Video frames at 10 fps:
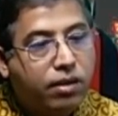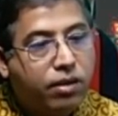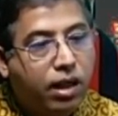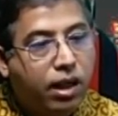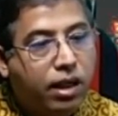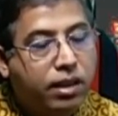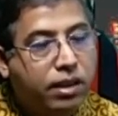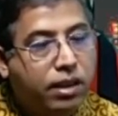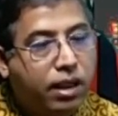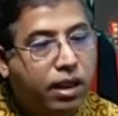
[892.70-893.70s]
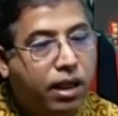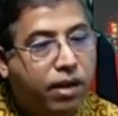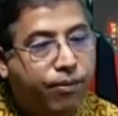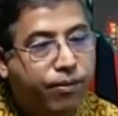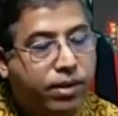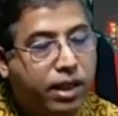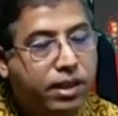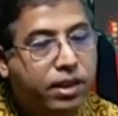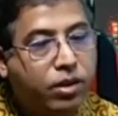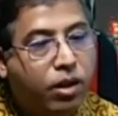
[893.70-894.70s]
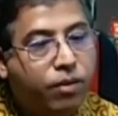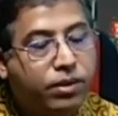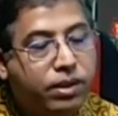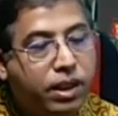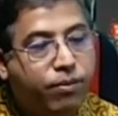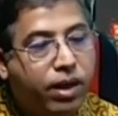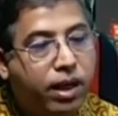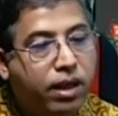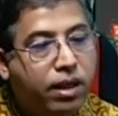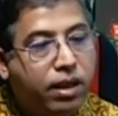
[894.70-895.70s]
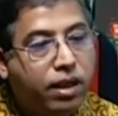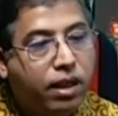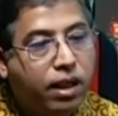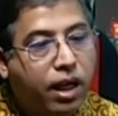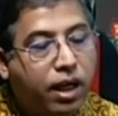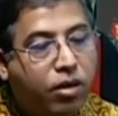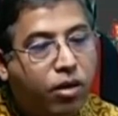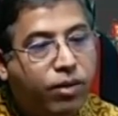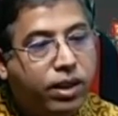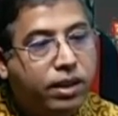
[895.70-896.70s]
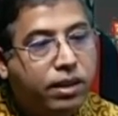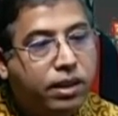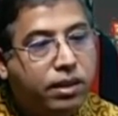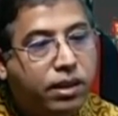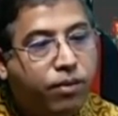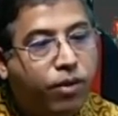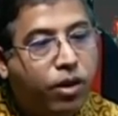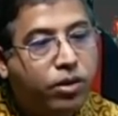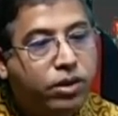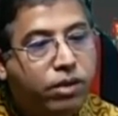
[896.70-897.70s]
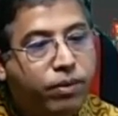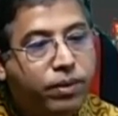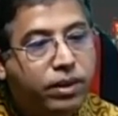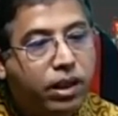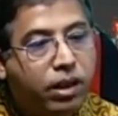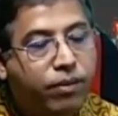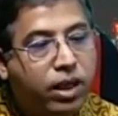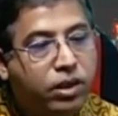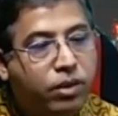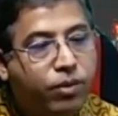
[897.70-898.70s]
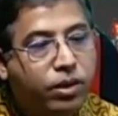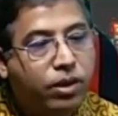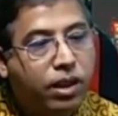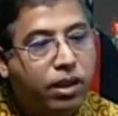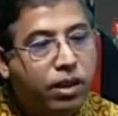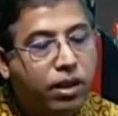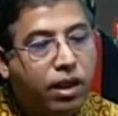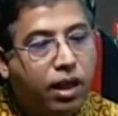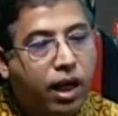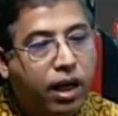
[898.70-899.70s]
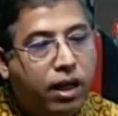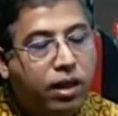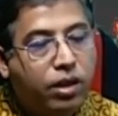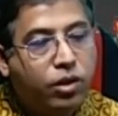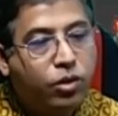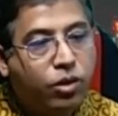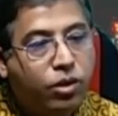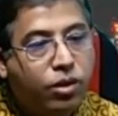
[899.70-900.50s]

the signs, symptoms, treatment and complications and prognosis, prevention of kerosene poisoning. And you should